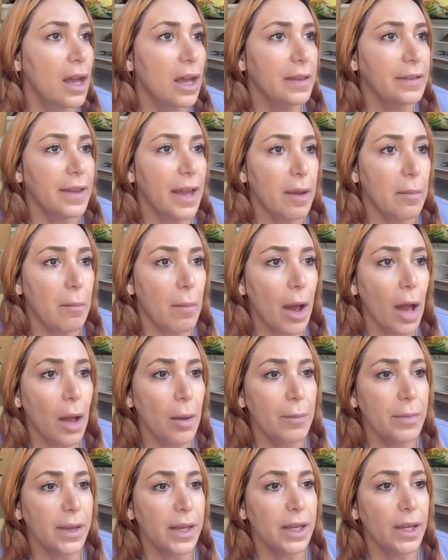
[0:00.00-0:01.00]
They might
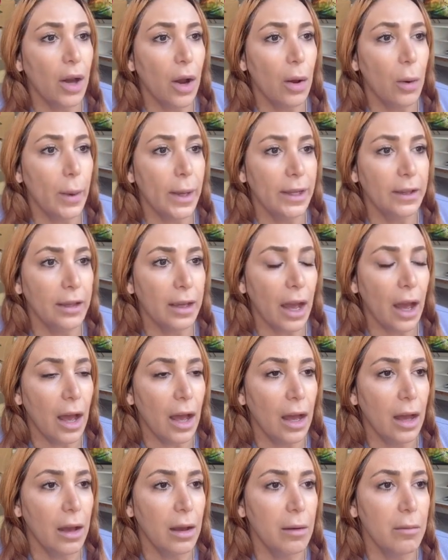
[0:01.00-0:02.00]
be going,
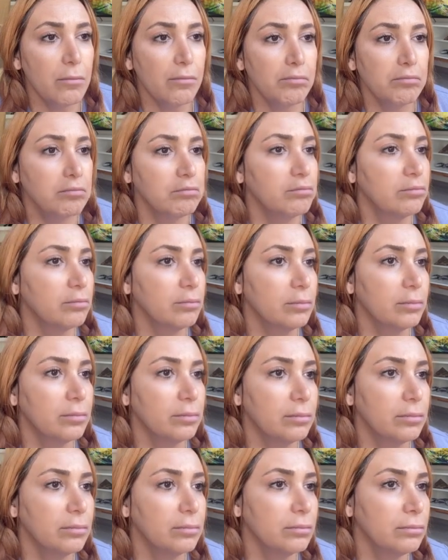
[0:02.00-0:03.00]
I
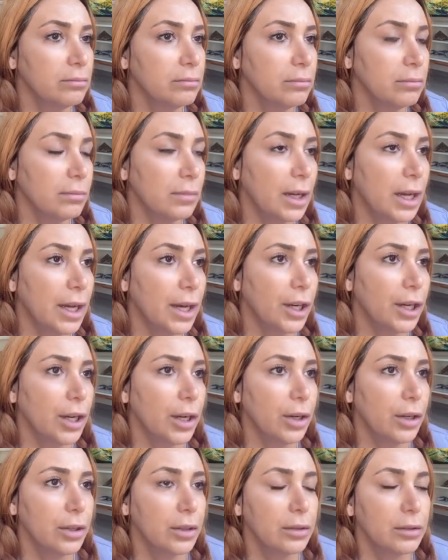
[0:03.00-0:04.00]
don't
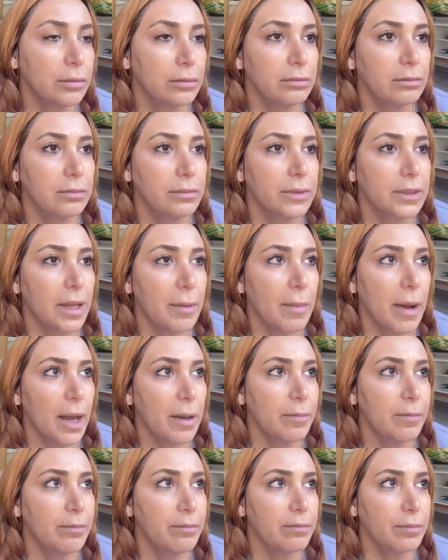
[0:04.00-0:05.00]
know, they might
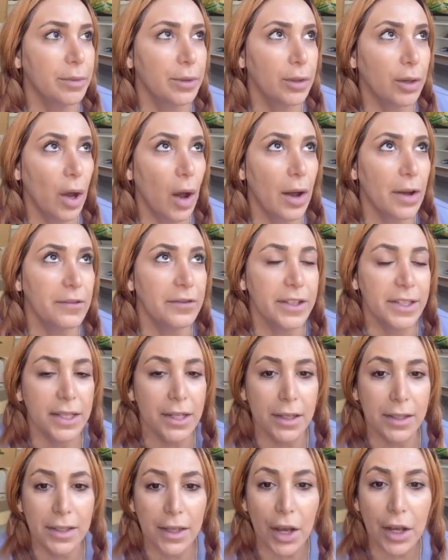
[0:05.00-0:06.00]
go and visit
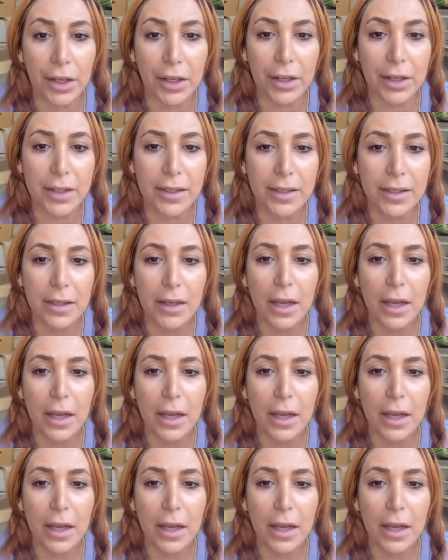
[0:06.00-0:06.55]
a circus.